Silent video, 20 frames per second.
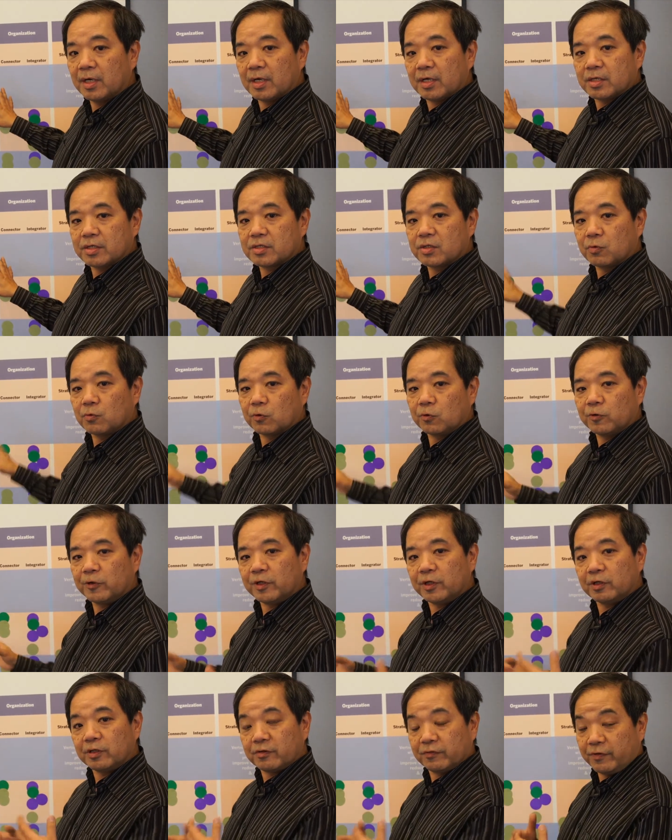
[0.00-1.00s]
So we're
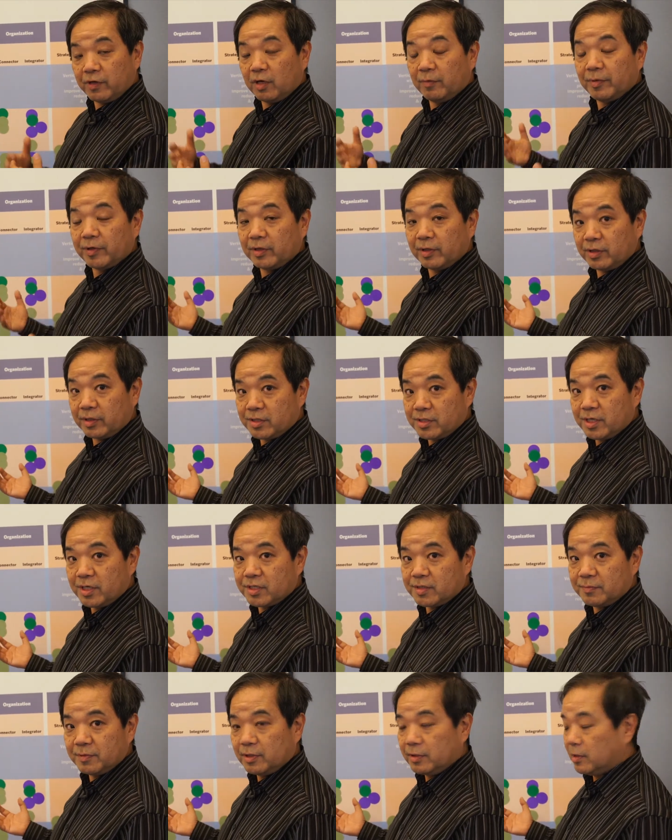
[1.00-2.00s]
looking at developing an
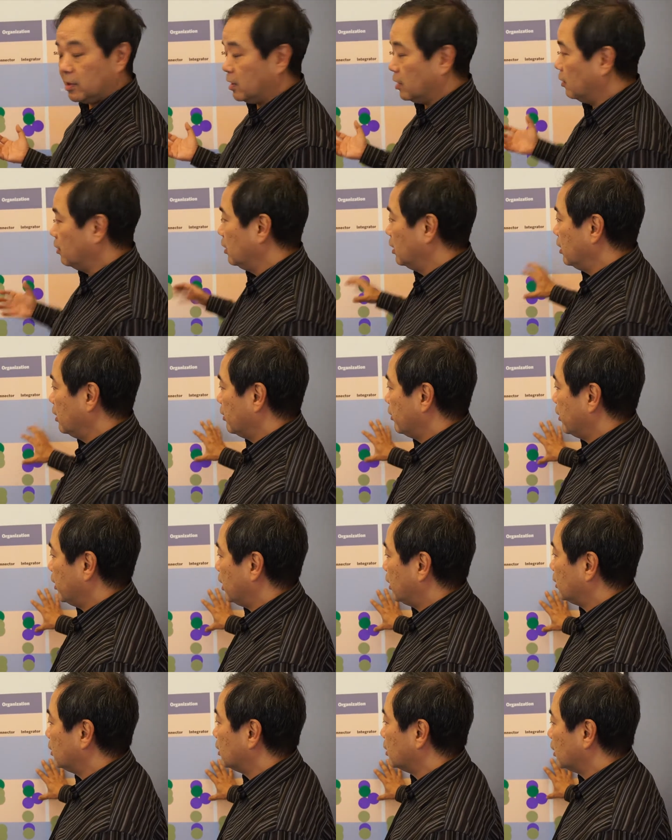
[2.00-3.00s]
assessment now
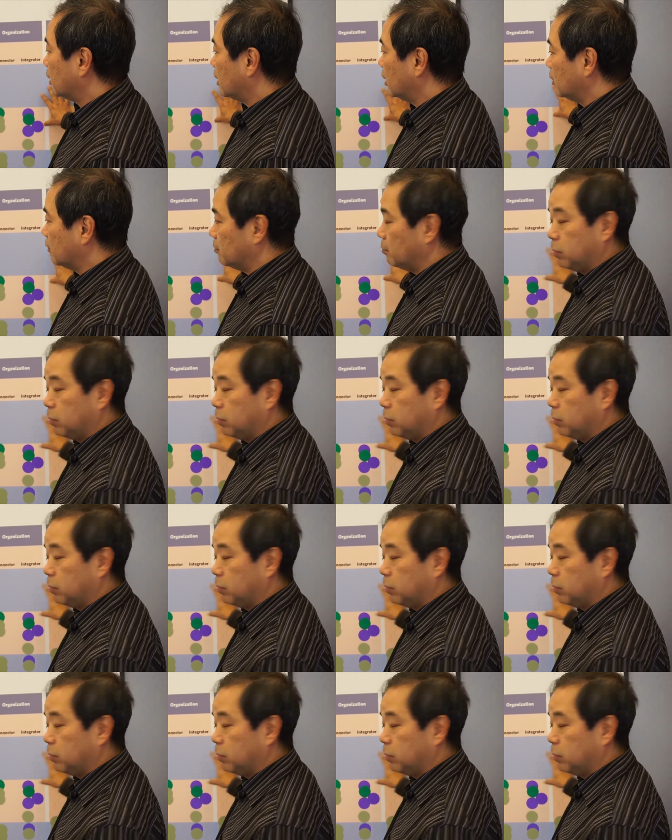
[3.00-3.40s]
that can